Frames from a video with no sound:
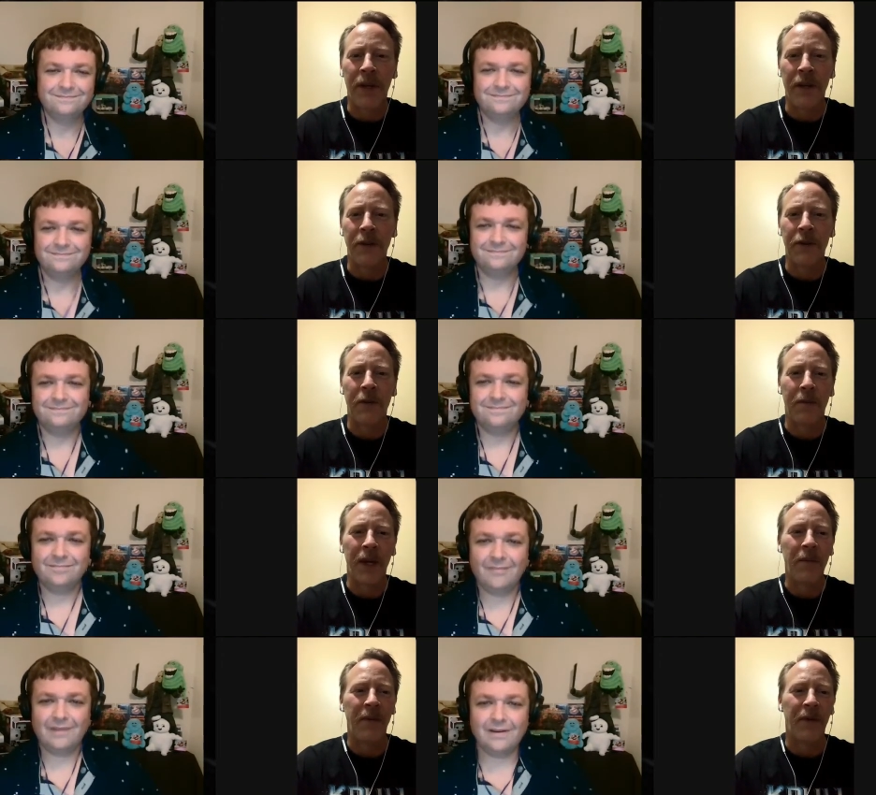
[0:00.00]
Speaker 1: heels or
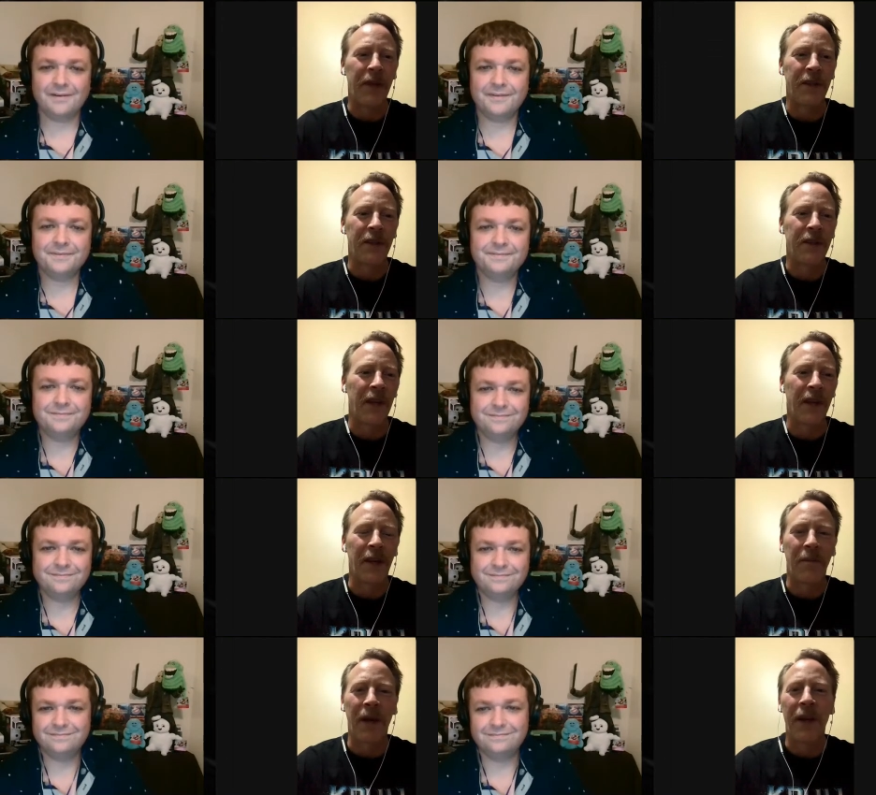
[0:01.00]
baby faces take
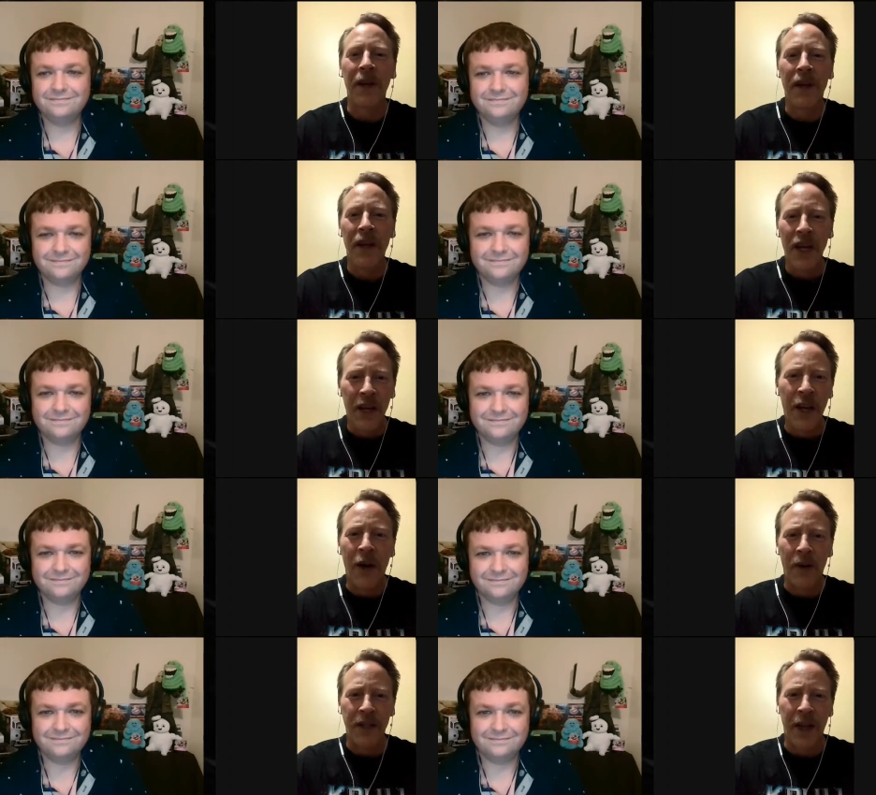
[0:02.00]
it. But you
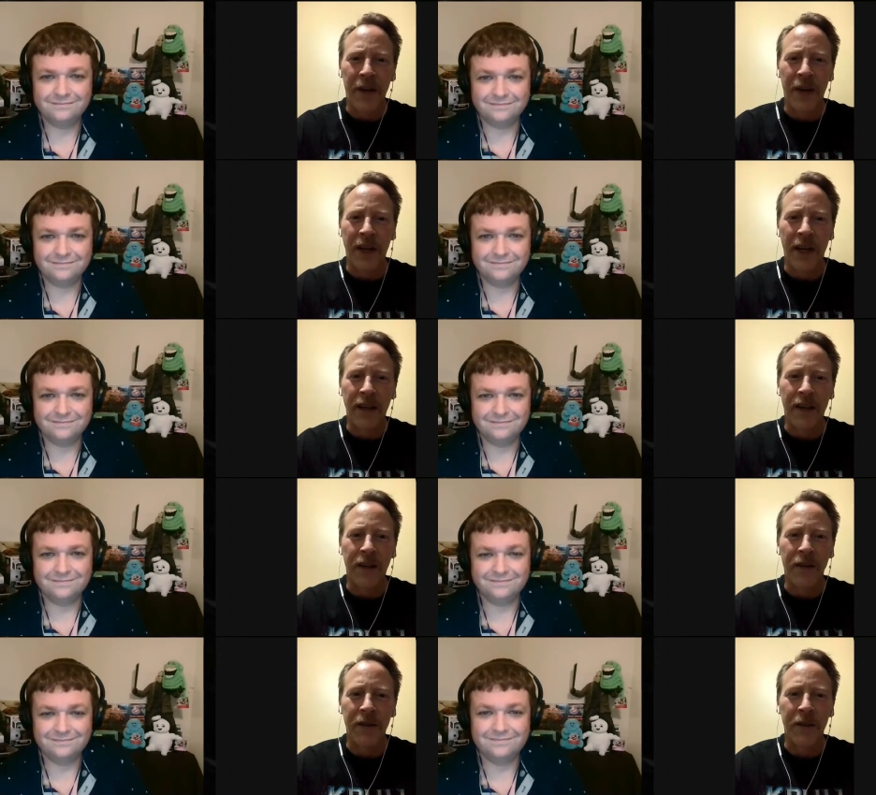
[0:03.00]
know, it's how they get
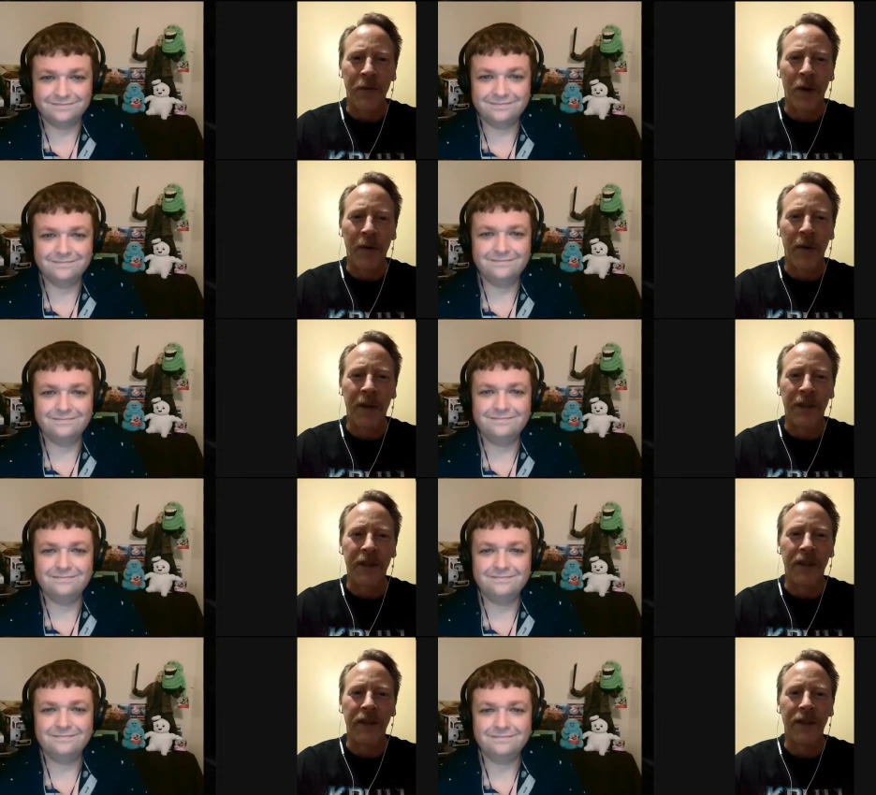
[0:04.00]
there is, is what we want to
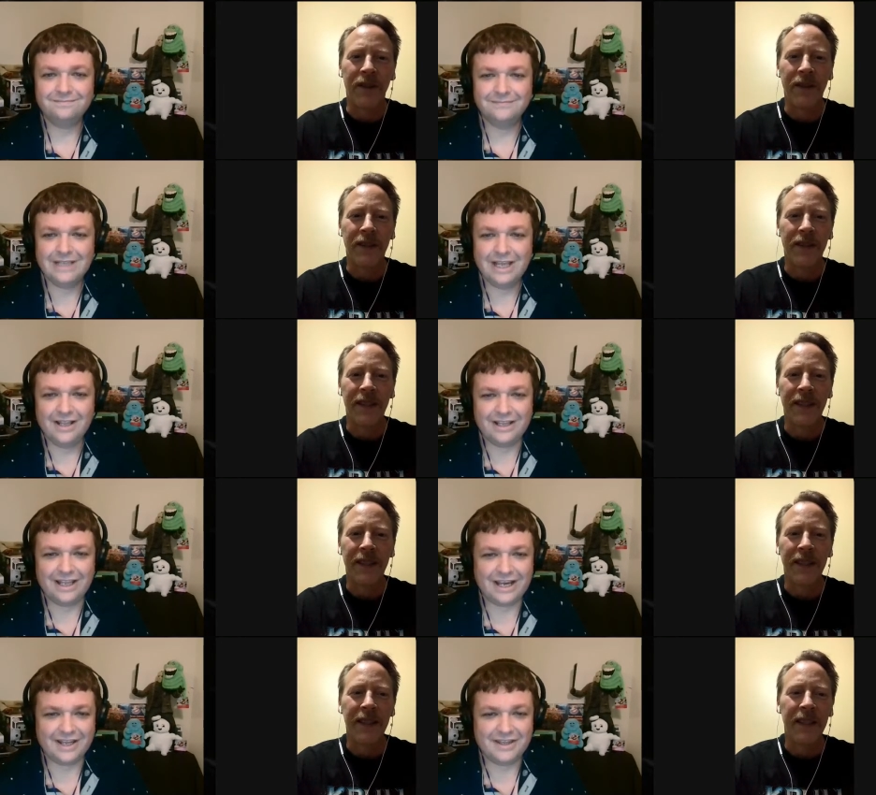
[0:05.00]
see.
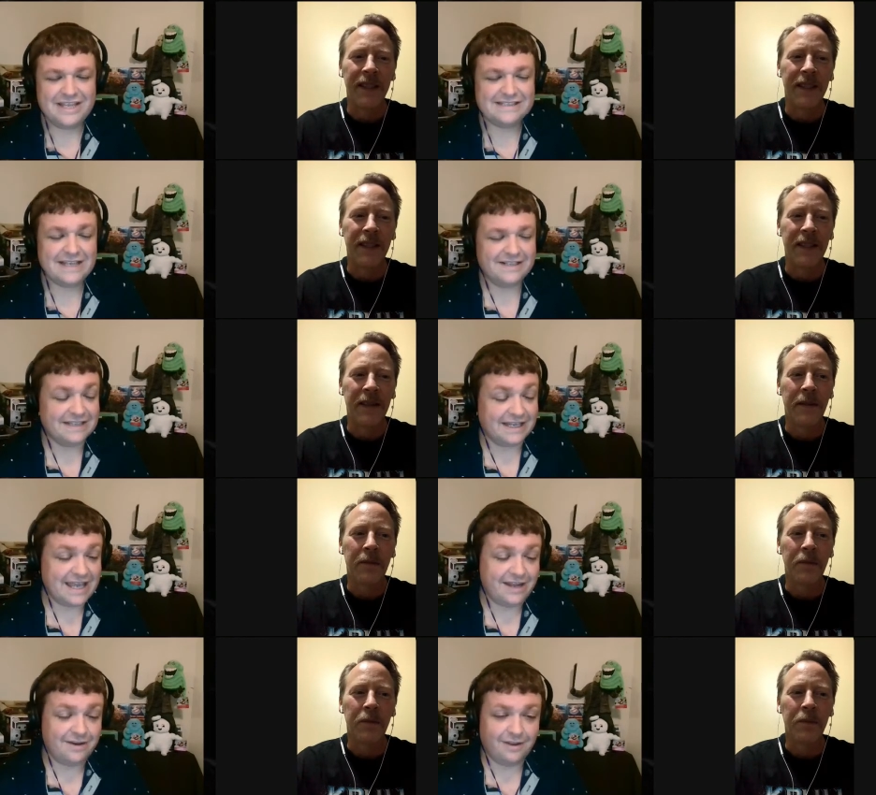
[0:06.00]
Speaker 2: Yeah, and these things
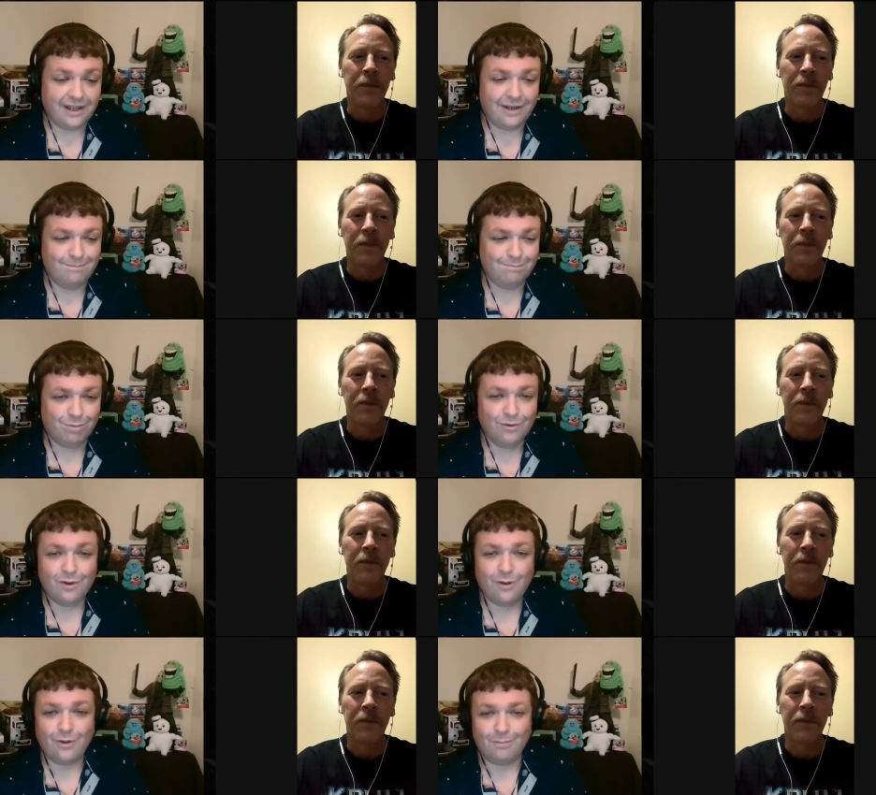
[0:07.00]
again, like
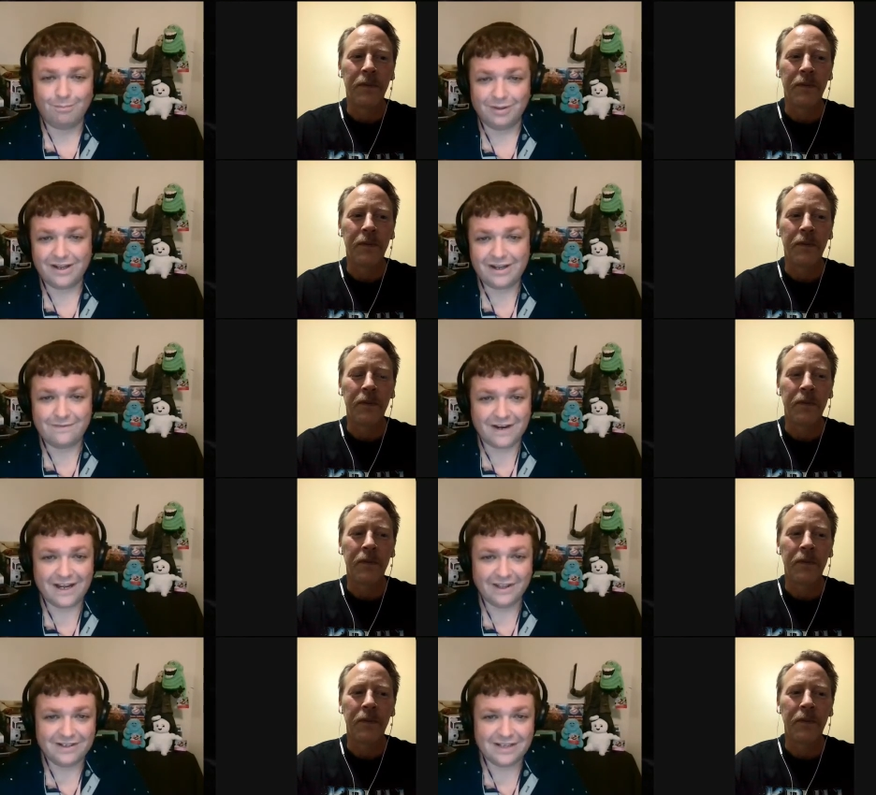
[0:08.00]
brutal, bloody,
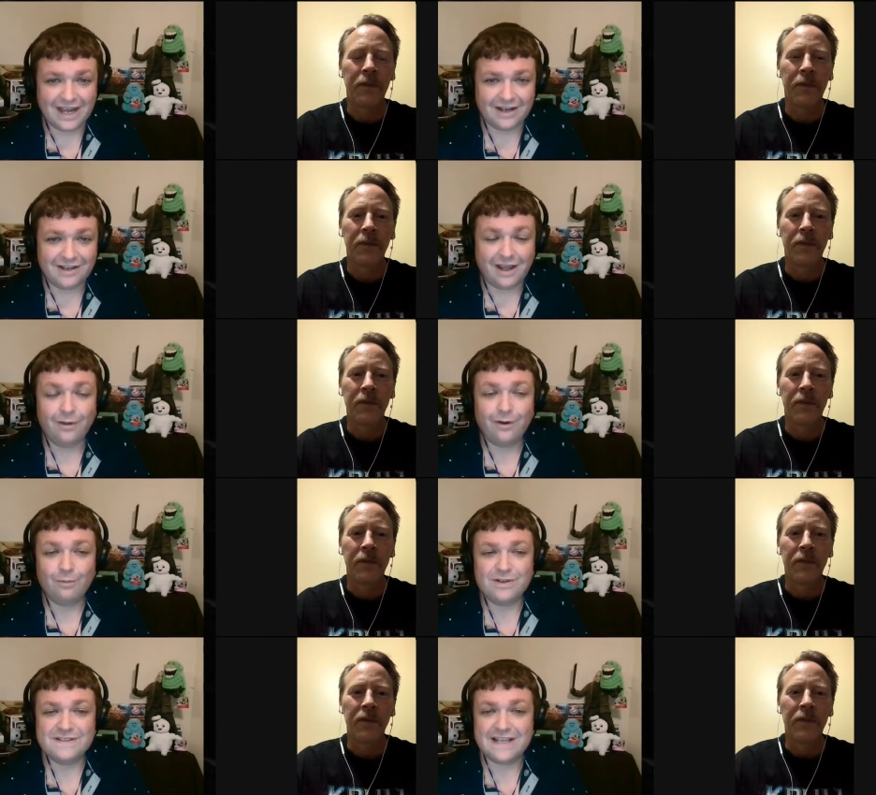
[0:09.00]
violent. Uh, color
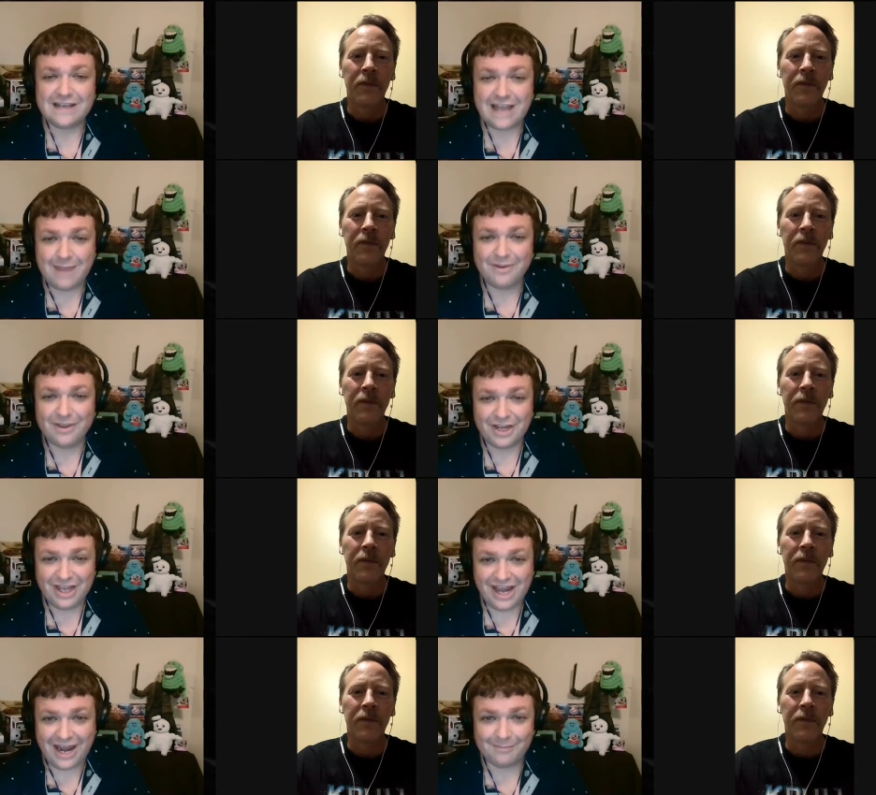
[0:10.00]
was the name of the
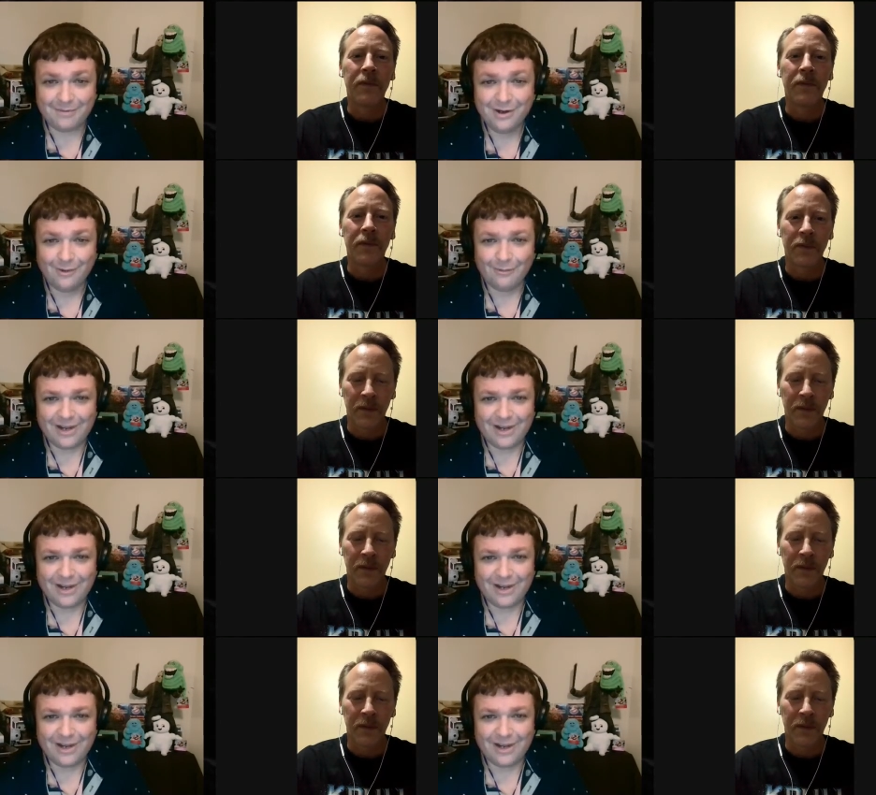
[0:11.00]
game when